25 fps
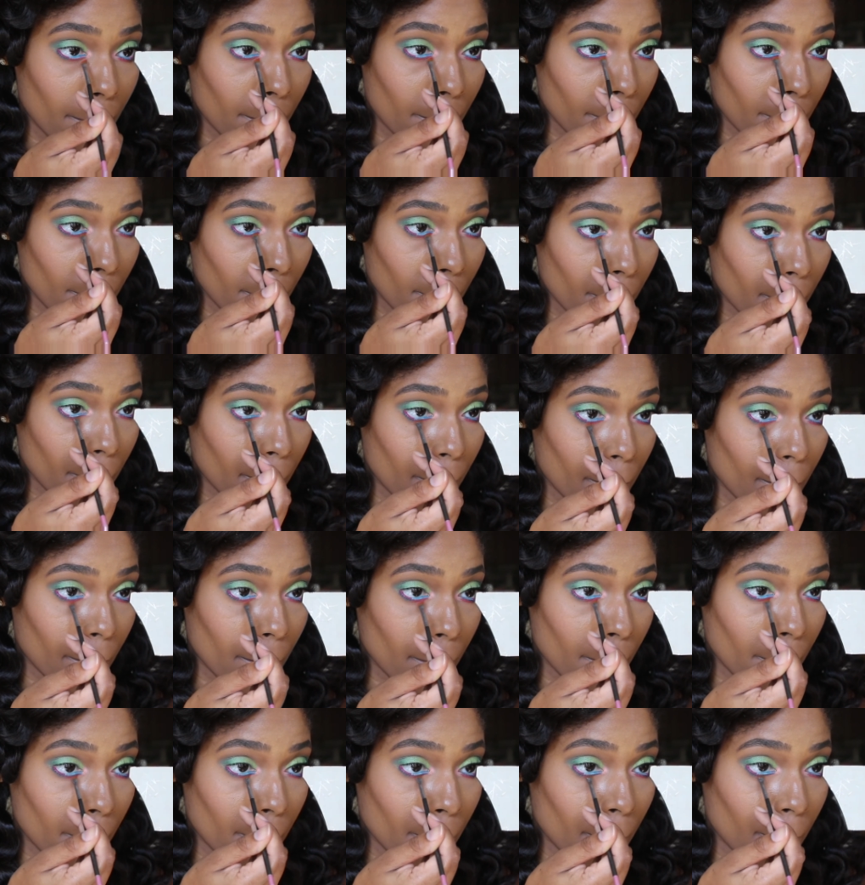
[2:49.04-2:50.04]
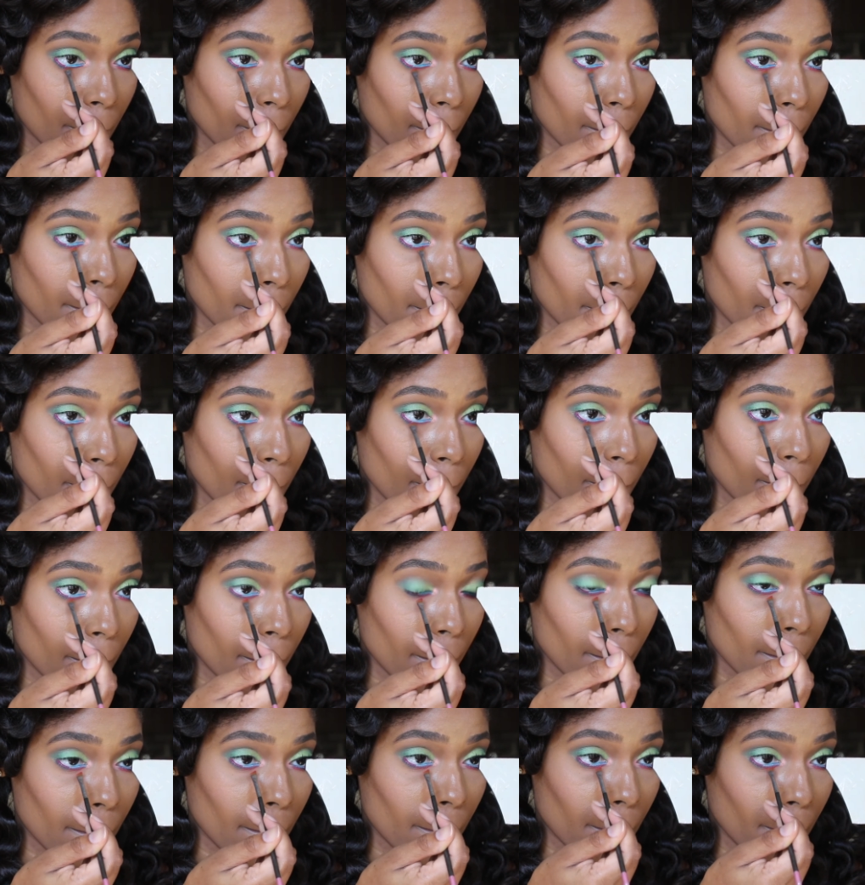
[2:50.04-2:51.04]
And that's pretty much it for the
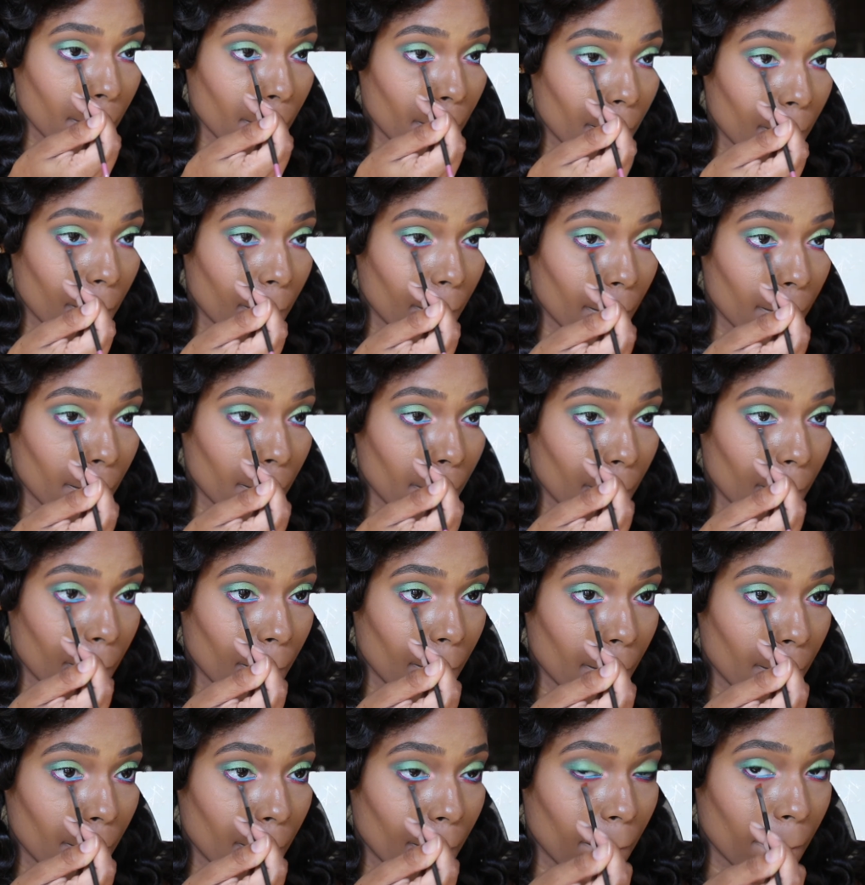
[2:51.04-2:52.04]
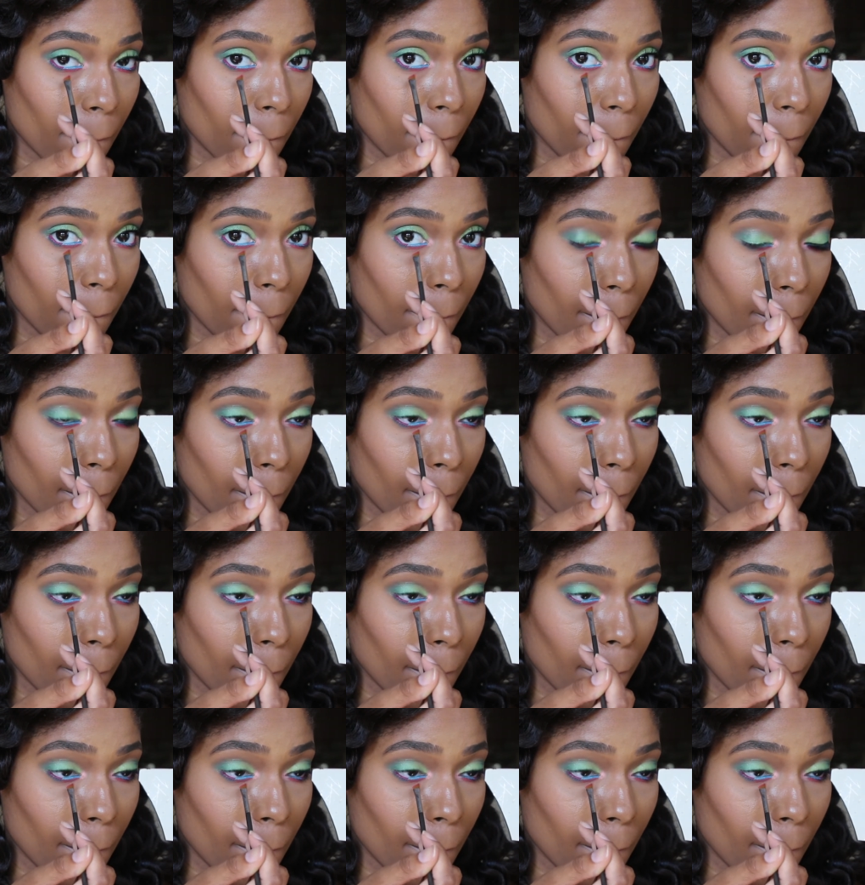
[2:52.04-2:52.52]
eyeshadow. So now I'm just going to put